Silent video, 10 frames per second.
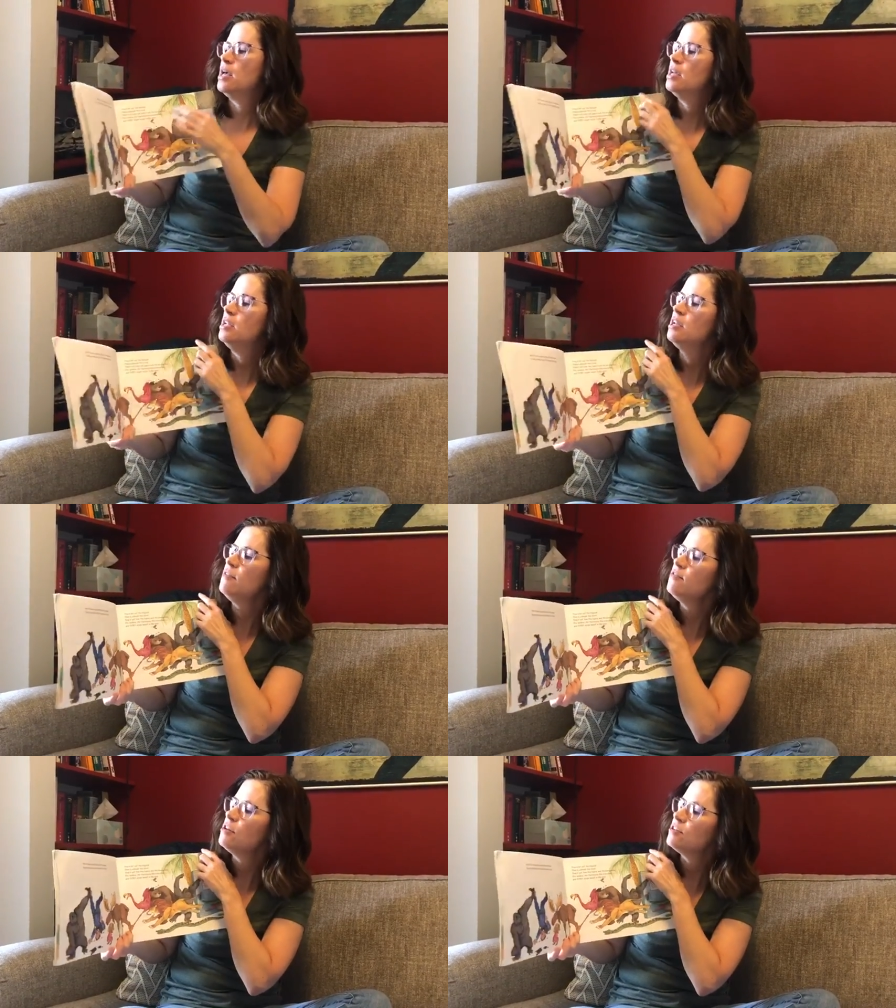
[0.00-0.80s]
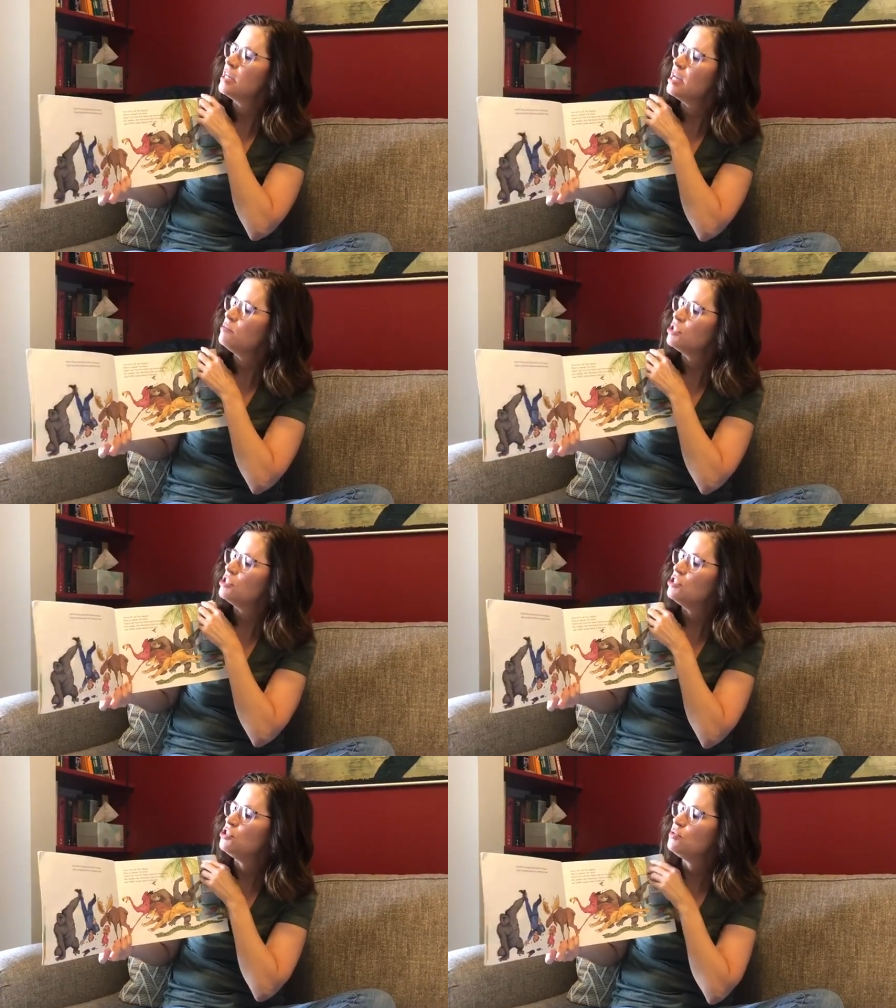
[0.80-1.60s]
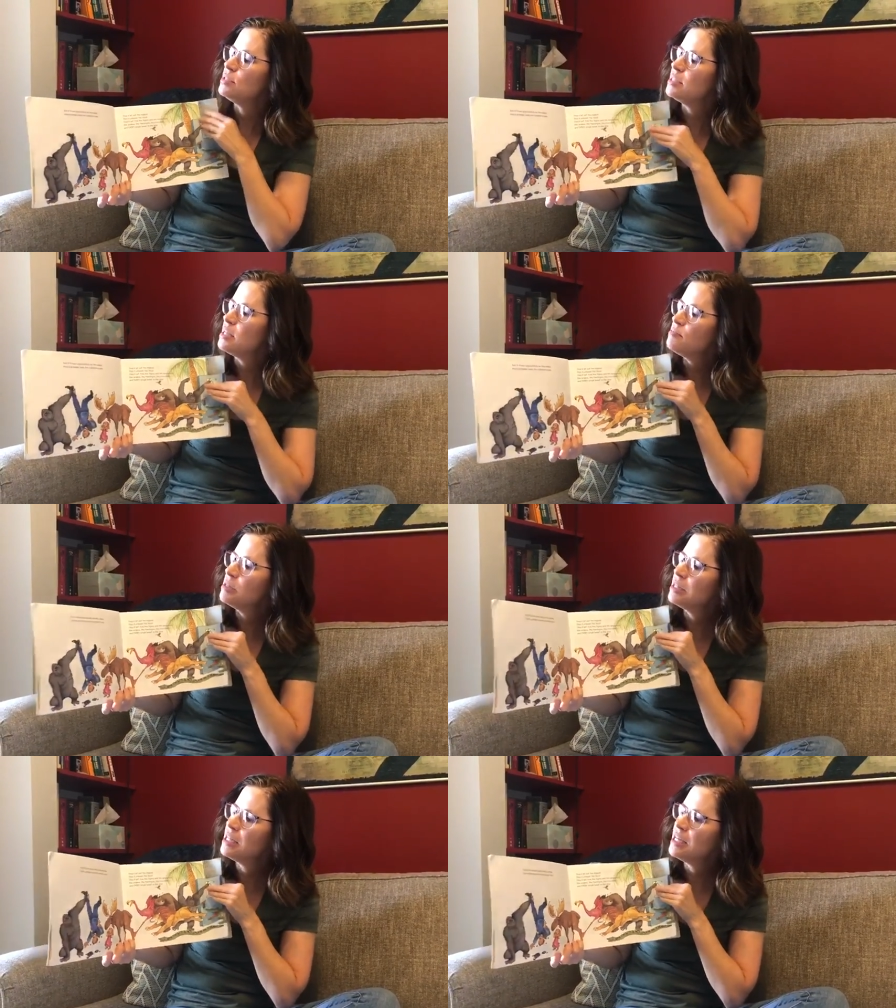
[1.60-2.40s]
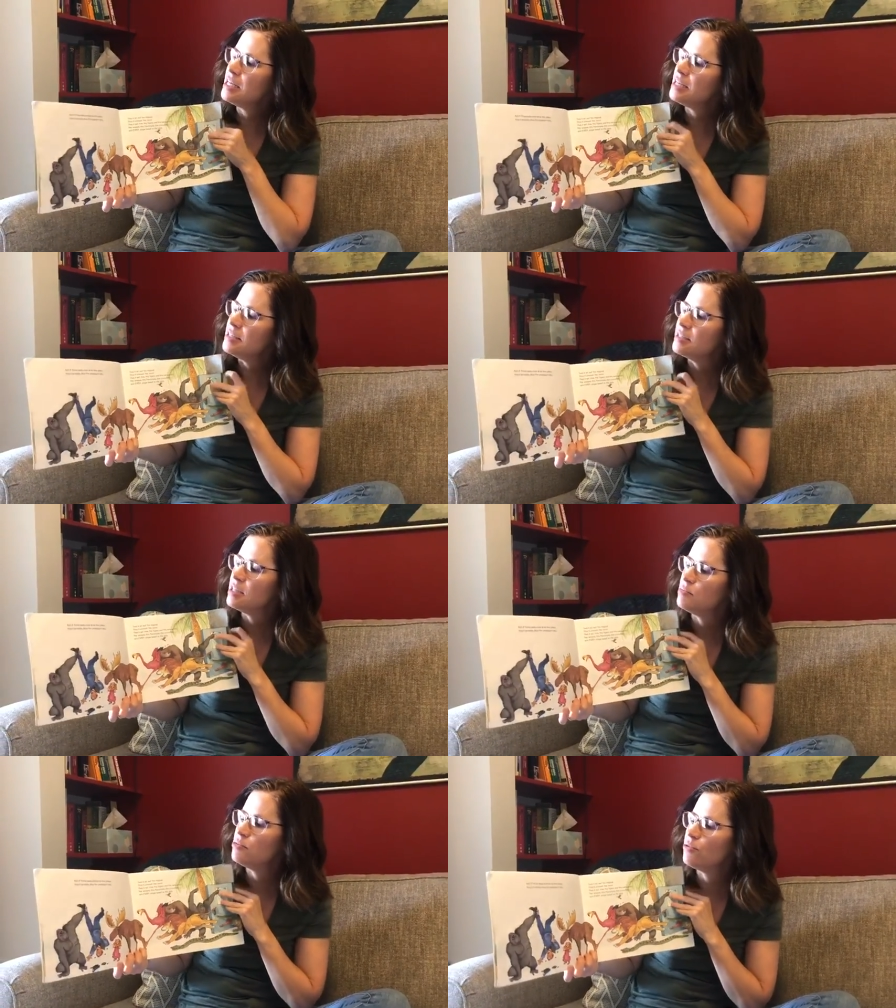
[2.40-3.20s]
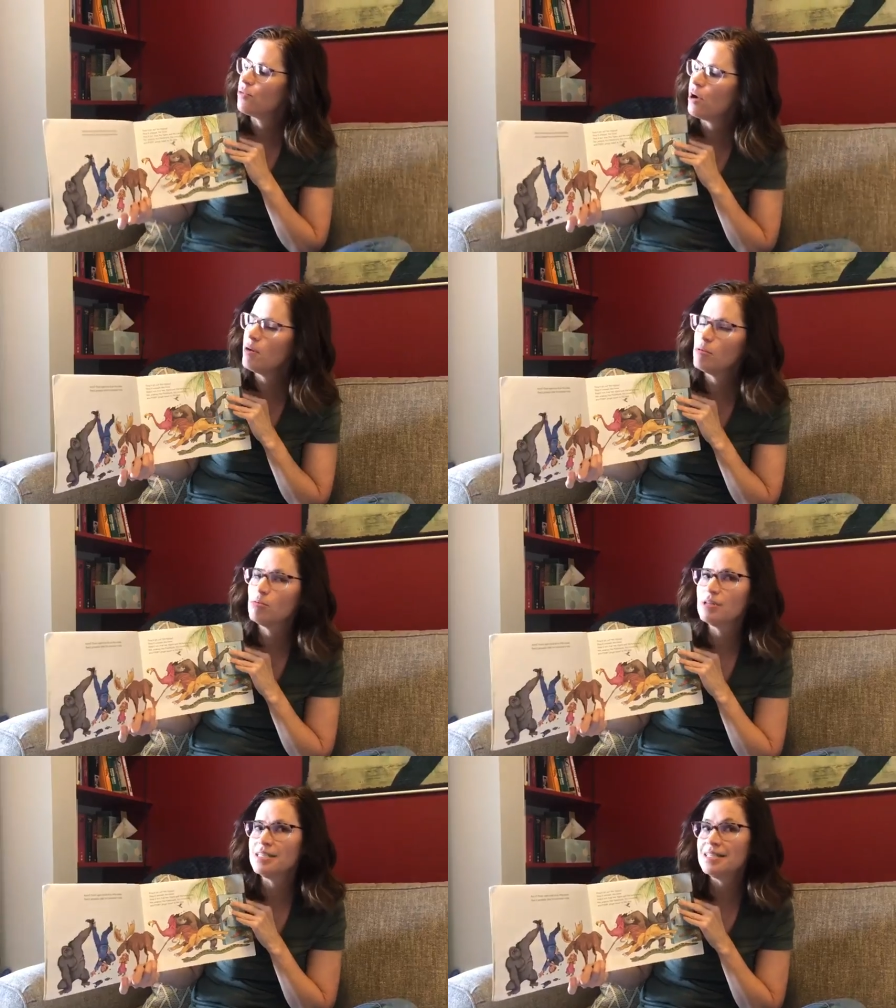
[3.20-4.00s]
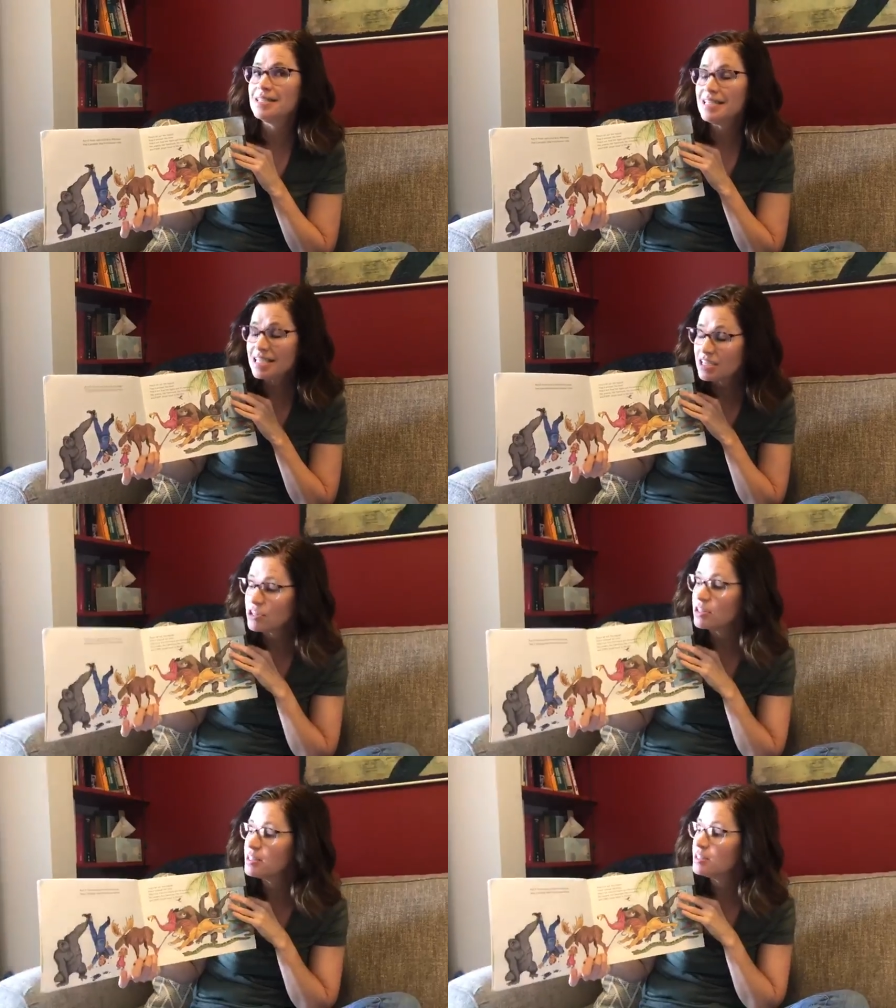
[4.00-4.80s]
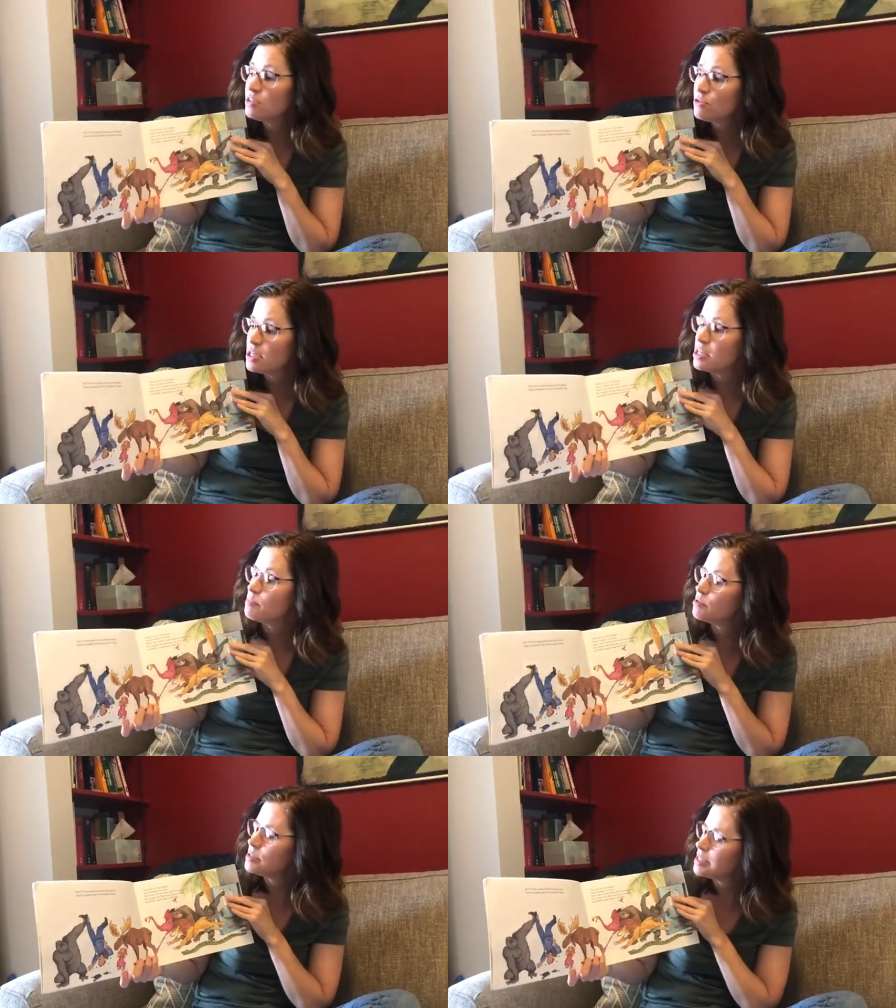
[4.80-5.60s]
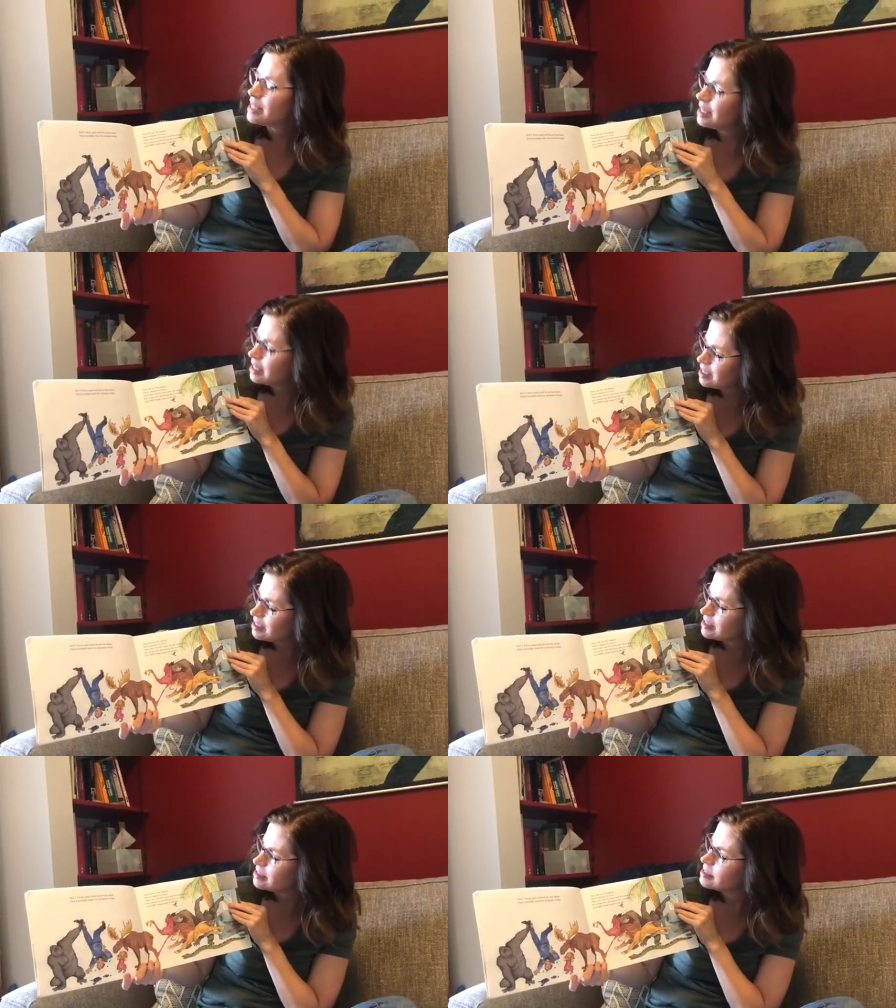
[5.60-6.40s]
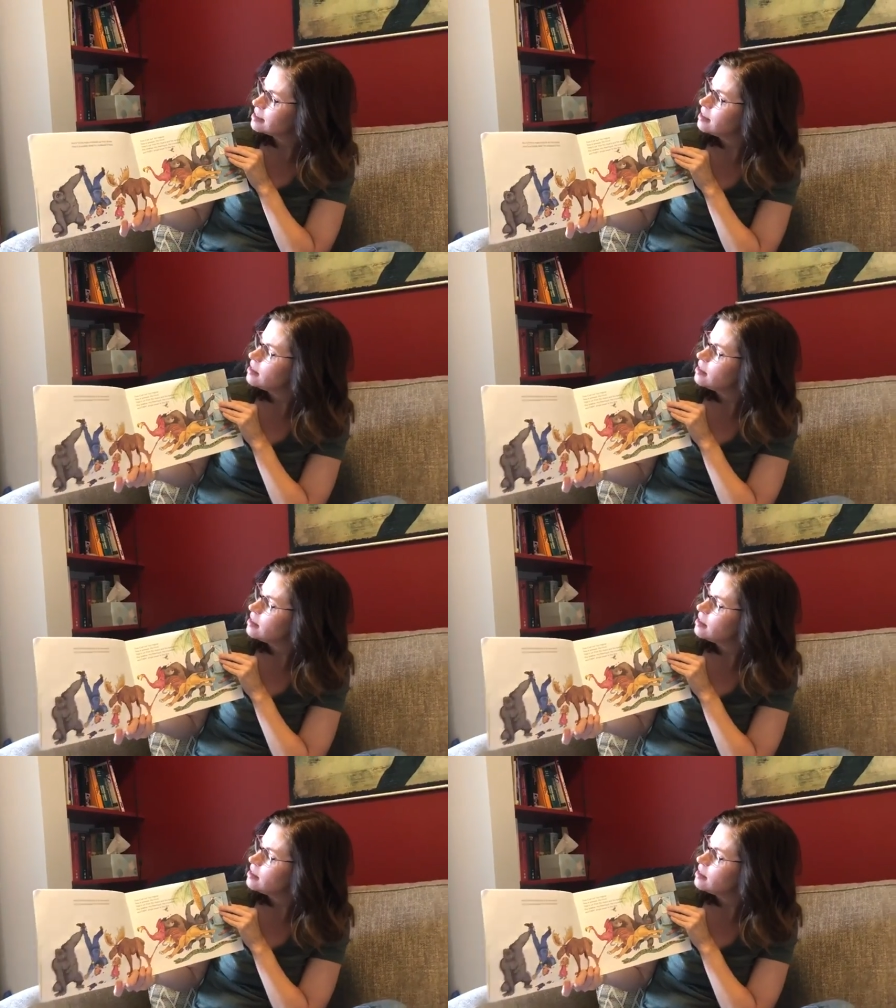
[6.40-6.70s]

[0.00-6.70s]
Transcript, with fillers: And if those apes should do as they please, they'd probably steal the zookeeper's keys.